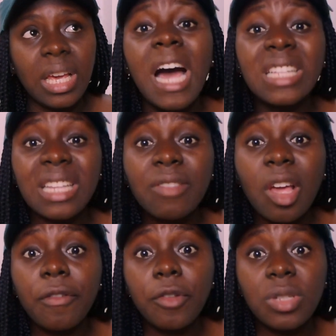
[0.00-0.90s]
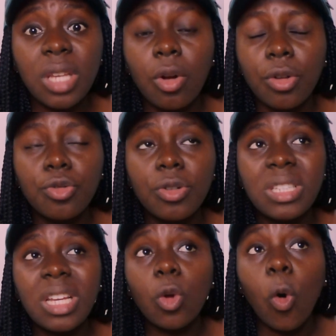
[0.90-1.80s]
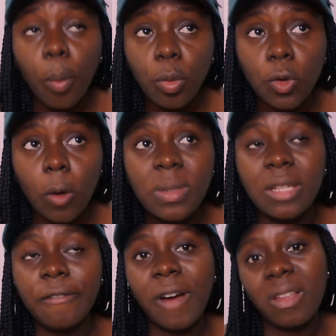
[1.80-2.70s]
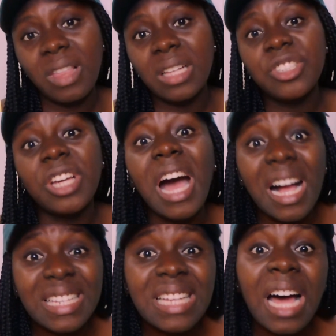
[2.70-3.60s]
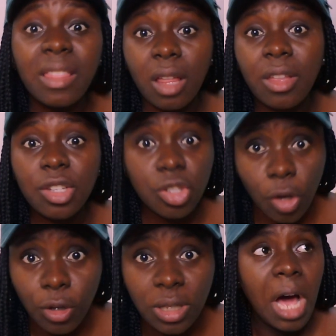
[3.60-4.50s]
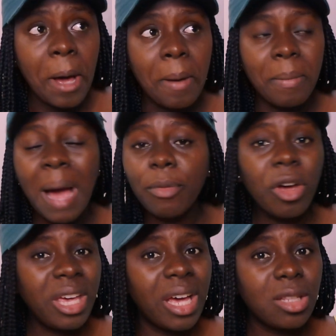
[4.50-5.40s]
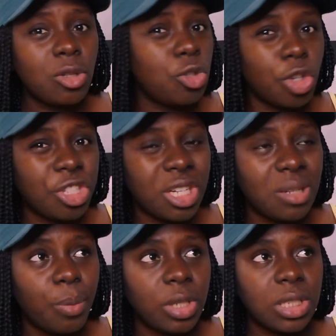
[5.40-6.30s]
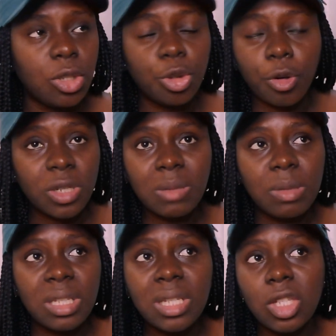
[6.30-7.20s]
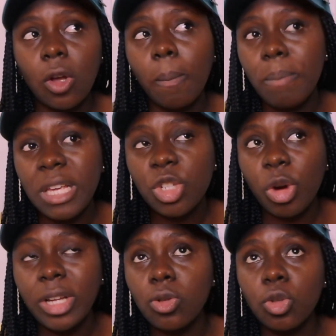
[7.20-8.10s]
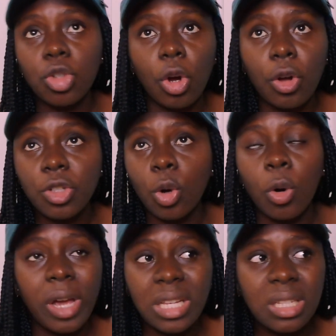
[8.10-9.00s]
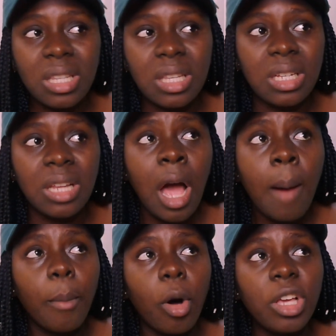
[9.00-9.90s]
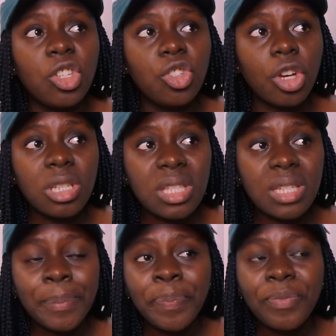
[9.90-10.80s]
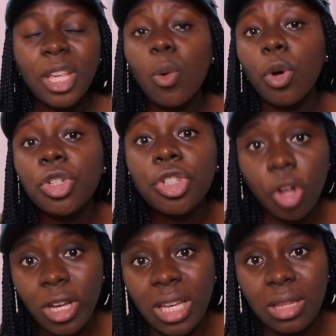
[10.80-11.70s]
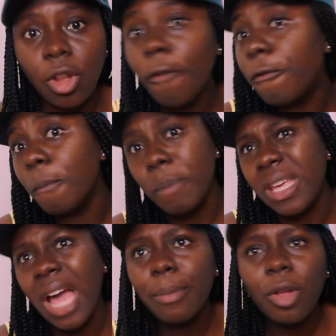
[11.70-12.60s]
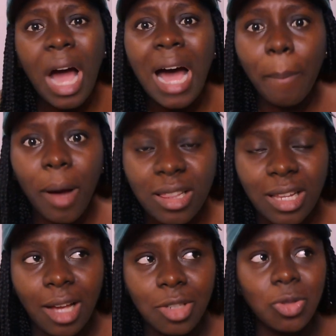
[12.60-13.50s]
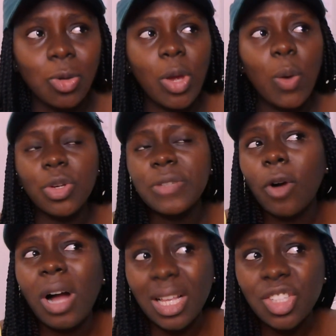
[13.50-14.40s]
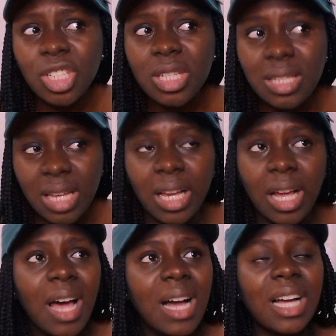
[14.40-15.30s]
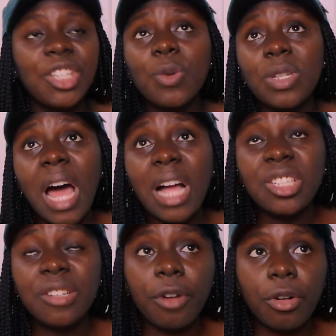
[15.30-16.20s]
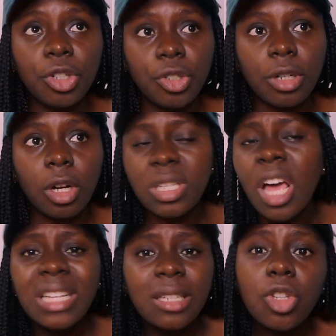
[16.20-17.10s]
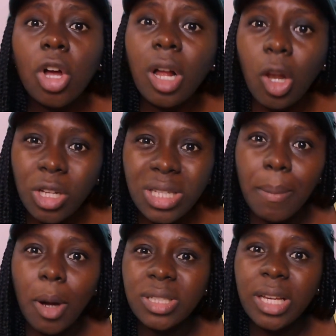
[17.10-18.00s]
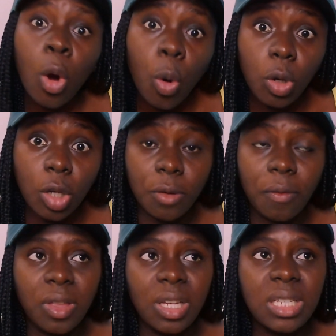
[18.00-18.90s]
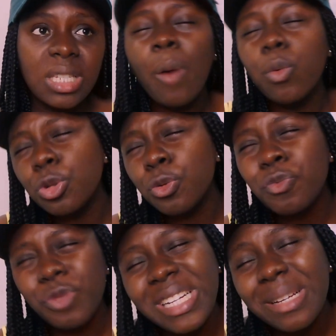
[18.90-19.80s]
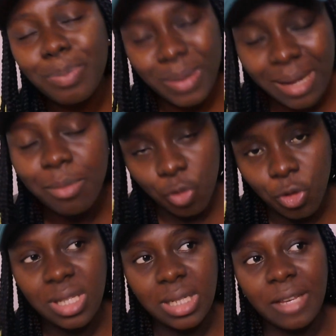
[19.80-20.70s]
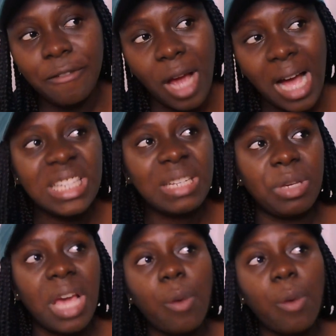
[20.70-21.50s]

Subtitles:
And then after a few seconds, Rosie then opened up to the fact that she has another son. I'm not here to judge anybody, trust me. This is not me trying to judge or anything, but it's just, it was shocking. Not for me, I'm not her partner, it was for Kachi's sake. Kachi was actually very shocked because they talk a lot about a whole lot of things. I wouldn't really blame Rosie, if you ask me.